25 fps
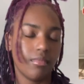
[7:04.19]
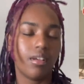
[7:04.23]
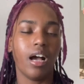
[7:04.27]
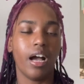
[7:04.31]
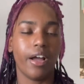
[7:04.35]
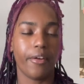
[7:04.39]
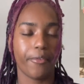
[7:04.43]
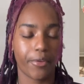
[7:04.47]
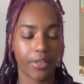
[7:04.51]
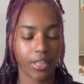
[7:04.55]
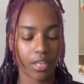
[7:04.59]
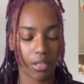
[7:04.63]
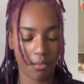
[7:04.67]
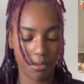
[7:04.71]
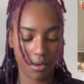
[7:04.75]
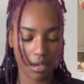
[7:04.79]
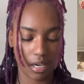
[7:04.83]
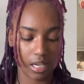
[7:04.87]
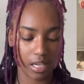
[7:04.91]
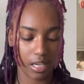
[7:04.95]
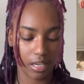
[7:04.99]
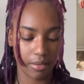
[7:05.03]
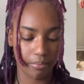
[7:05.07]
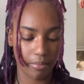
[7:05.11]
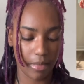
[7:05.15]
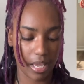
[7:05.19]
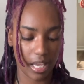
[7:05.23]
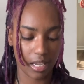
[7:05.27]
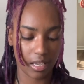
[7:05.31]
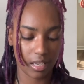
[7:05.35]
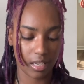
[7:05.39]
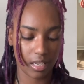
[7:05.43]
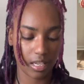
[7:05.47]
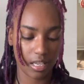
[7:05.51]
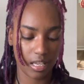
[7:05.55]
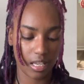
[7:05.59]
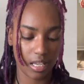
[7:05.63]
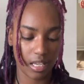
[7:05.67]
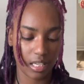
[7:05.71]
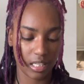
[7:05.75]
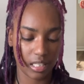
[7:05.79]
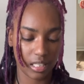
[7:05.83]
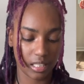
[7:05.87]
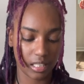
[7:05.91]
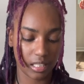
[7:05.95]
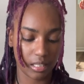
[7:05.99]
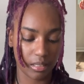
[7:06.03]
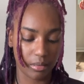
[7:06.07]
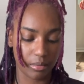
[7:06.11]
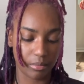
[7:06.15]
I really wanna make
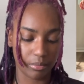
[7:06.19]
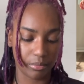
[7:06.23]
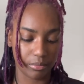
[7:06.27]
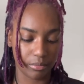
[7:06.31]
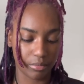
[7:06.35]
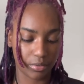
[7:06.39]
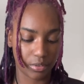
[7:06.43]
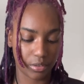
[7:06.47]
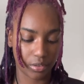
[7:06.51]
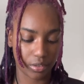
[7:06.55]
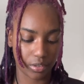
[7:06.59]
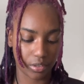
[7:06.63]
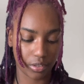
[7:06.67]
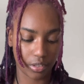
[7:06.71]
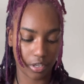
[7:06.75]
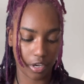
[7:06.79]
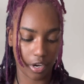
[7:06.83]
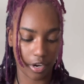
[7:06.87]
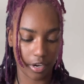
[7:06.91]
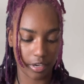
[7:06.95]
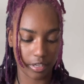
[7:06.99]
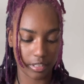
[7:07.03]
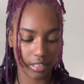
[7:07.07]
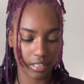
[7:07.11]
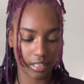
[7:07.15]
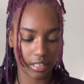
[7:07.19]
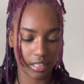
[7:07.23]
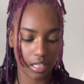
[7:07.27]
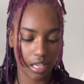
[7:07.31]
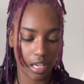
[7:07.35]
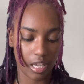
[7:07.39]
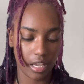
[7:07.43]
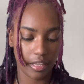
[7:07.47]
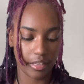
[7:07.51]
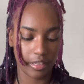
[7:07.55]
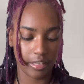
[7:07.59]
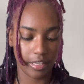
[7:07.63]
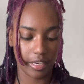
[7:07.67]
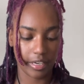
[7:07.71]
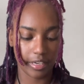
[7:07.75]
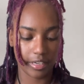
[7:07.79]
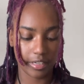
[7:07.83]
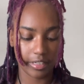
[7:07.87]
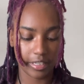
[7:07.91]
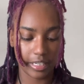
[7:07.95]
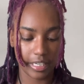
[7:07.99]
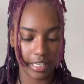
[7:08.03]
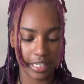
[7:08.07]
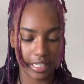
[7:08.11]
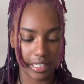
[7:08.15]
some skirts.
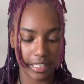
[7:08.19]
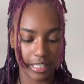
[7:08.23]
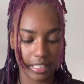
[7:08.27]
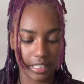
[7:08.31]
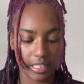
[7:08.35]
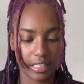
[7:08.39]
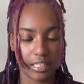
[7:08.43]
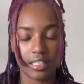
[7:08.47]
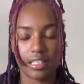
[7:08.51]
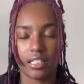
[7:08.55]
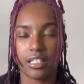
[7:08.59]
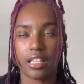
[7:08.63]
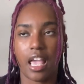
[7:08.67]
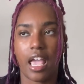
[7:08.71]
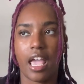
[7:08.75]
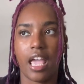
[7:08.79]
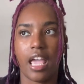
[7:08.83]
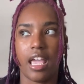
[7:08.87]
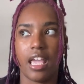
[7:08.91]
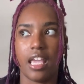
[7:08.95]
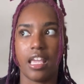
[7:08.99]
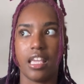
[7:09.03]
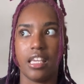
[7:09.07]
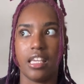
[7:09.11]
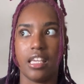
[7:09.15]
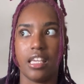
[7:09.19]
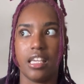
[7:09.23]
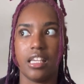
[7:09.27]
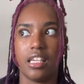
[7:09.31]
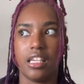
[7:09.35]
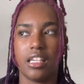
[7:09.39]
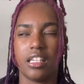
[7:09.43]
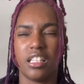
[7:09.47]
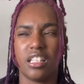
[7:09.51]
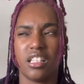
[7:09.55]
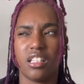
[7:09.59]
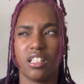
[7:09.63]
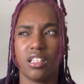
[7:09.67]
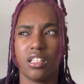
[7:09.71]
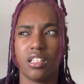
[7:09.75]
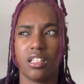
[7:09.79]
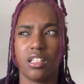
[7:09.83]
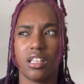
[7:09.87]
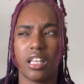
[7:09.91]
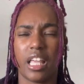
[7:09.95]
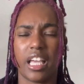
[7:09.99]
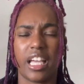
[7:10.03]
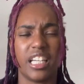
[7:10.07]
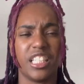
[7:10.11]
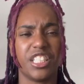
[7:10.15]
There is a,
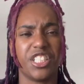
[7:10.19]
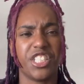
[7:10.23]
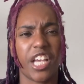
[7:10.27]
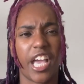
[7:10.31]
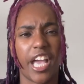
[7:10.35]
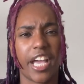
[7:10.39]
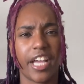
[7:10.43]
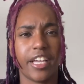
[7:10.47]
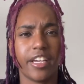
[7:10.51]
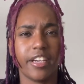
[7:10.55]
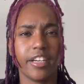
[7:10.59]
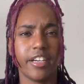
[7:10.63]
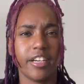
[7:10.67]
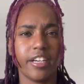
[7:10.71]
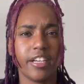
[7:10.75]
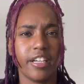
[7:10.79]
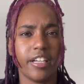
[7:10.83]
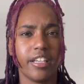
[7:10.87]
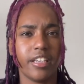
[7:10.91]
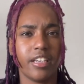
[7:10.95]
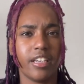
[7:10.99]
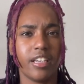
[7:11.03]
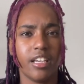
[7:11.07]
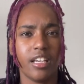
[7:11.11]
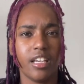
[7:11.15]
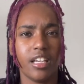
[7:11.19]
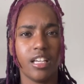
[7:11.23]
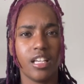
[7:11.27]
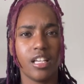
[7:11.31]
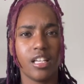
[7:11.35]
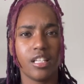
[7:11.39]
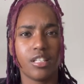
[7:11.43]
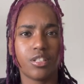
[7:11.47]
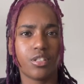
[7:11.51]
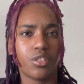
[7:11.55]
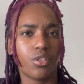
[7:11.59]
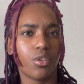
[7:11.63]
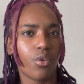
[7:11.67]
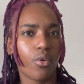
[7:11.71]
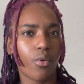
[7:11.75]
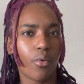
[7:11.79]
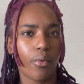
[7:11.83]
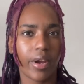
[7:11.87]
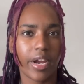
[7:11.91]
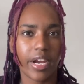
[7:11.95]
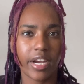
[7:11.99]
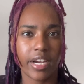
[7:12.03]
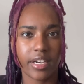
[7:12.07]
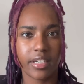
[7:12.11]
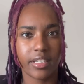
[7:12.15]
like a checkered
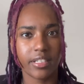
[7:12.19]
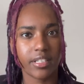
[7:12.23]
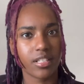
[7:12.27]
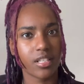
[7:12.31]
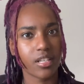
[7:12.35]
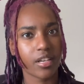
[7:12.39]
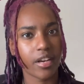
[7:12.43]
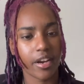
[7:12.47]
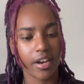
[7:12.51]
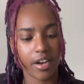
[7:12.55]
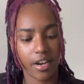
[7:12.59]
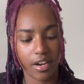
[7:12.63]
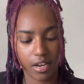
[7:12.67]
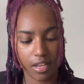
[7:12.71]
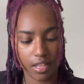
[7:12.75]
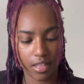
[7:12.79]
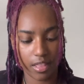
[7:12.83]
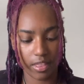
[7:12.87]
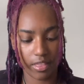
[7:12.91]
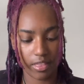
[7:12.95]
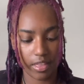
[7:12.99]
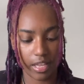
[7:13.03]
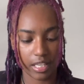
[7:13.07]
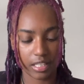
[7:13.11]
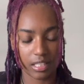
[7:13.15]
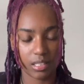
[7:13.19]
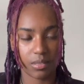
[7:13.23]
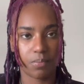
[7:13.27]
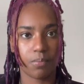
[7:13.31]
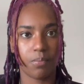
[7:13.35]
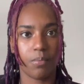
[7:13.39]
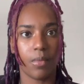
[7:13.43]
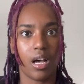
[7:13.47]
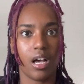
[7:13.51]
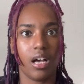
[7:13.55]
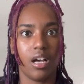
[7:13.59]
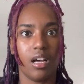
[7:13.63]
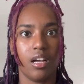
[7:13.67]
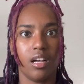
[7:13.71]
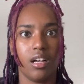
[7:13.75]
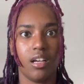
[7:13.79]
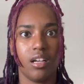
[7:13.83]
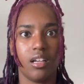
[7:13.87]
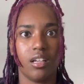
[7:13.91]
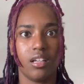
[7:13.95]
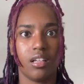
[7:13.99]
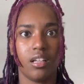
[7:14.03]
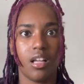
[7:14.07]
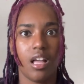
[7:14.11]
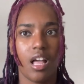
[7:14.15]
square skirt that's,
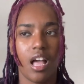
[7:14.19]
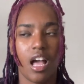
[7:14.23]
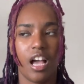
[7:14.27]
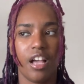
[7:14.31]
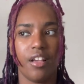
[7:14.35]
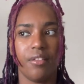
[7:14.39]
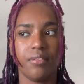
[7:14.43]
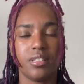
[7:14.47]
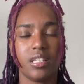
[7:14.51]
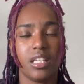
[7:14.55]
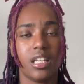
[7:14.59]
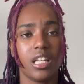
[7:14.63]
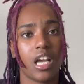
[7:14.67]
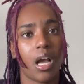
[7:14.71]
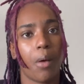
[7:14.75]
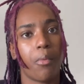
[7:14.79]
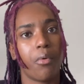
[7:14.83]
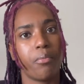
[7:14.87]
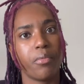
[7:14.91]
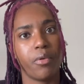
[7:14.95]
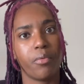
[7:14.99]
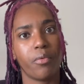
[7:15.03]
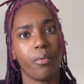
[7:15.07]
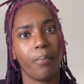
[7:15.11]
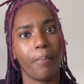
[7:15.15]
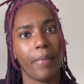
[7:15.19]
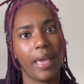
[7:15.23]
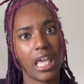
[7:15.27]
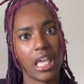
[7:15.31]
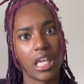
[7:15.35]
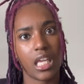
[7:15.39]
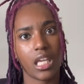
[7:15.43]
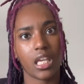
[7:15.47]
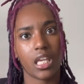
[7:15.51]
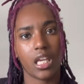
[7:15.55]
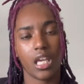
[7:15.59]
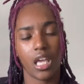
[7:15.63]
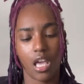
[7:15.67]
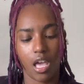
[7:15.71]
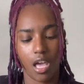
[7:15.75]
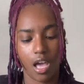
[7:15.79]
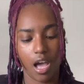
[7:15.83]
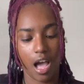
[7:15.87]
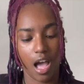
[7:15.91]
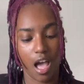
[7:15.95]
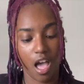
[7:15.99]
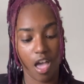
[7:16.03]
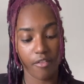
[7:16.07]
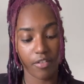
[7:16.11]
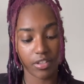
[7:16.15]
uh, I've seen a couple people make.
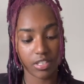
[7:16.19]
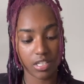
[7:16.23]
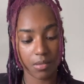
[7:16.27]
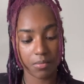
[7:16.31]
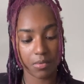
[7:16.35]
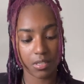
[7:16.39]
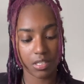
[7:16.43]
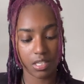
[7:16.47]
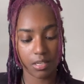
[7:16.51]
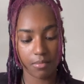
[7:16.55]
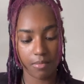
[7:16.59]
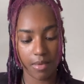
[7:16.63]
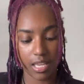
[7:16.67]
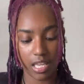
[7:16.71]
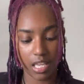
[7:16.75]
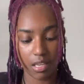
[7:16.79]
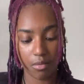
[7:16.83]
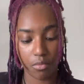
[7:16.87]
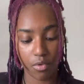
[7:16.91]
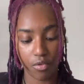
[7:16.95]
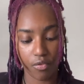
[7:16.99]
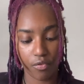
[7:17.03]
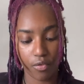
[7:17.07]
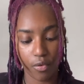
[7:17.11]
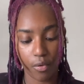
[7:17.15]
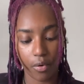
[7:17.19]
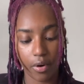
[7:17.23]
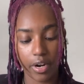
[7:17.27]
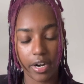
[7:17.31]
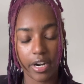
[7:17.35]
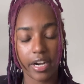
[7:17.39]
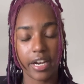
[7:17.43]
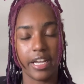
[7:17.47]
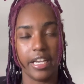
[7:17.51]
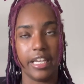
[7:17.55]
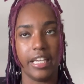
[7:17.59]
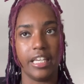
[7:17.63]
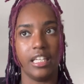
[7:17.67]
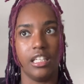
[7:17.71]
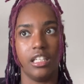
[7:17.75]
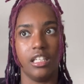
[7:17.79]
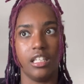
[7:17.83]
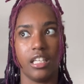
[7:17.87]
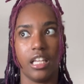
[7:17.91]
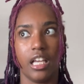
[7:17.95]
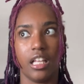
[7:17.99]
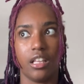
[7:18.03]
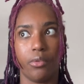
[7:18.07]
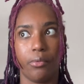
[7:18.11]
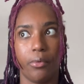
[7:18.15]
I have attempted to make it before
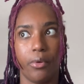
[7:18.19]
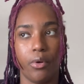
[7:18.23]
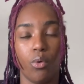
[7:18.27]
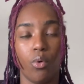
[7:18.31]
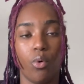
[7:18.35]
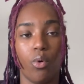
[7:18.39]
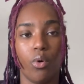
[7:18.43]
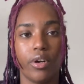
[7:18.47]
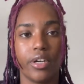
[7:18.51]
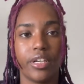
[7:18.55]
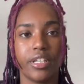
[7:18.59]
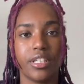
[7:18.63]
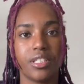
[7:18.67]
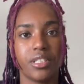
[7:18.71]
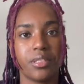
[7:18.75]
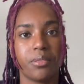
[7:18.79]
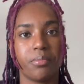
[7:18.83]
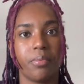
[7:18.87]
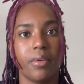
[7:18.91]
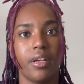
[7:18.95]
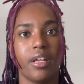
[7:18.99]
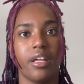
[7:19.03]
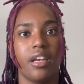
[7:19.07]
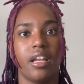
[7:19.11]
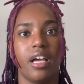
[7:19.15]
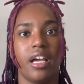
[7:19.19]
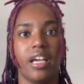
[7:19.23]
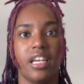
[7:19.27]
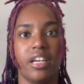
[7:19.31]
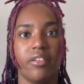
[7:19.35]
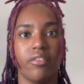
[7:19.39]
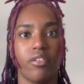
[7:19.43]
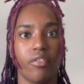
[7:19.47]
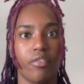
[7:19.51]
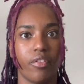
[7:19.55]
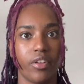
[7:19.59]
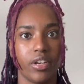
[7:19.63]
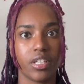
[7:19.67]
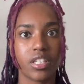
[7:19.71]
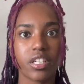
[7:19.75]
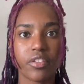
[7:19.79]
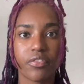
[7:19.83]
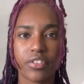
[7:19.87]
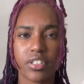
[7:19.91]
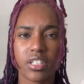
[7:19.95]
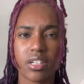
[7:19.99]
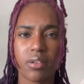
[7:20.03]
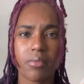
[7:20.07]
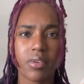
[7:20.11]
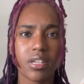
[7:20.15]
in yellow and orange, but I never finished it
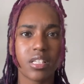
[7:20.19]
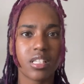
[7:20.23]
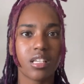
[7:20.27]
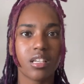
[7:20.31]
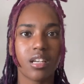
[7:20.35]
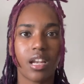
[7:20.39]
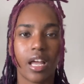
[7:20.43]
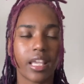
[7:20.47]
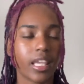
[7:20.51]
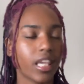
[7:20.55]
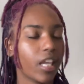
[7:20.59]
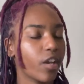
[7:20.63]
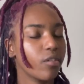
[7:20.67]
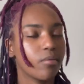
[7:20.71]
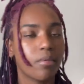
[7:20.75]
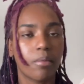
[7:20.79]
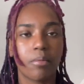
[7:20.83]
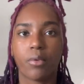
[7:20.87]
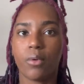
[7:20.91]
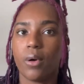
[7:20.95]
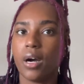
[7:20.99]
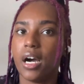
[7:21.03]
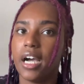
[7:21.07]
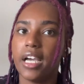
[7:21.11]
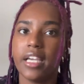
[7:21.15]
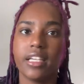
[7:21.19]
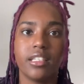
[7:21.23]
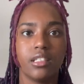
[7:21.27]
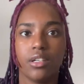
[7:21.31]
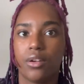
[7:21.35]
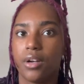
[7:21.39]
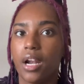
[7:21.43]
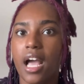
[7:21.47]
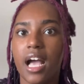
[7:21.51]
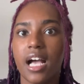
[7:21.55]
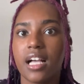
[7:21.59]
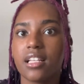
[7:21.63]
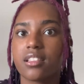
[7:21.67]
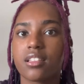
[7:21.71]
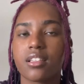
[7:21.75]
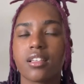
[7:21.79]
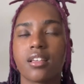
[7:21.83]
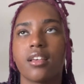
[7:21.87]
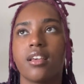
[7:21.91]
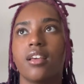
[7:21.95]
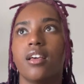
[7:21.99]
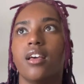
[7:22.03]
for some reason. I can't remember why, don't ask.